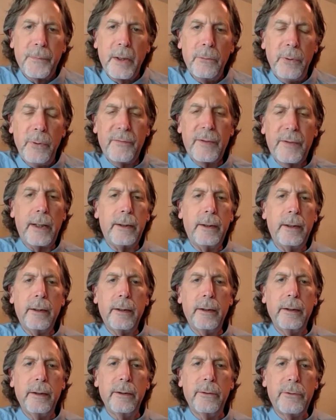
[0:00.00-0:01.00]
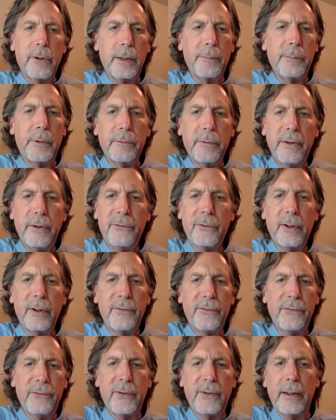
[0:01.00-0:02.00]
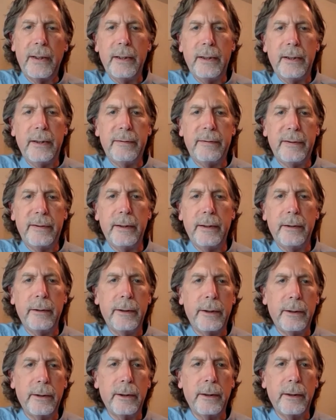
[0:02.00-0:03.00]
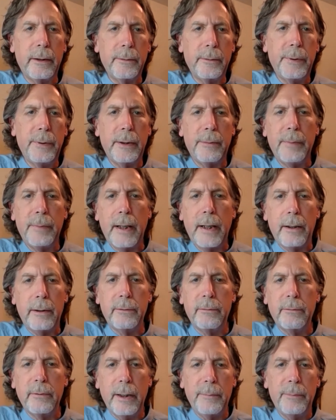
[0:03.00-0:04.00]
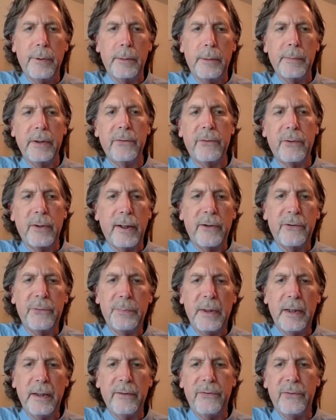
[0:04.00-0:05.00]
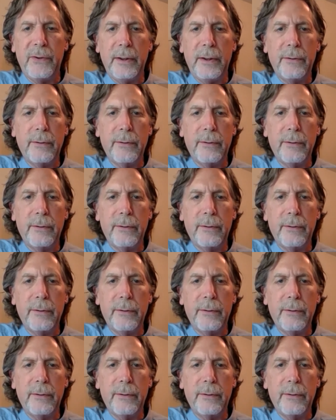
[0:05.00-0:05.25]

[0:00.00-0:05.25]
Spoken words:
We've got incredible resources at EDC. You'll hear a little bit about Ray Bowman's our SBDC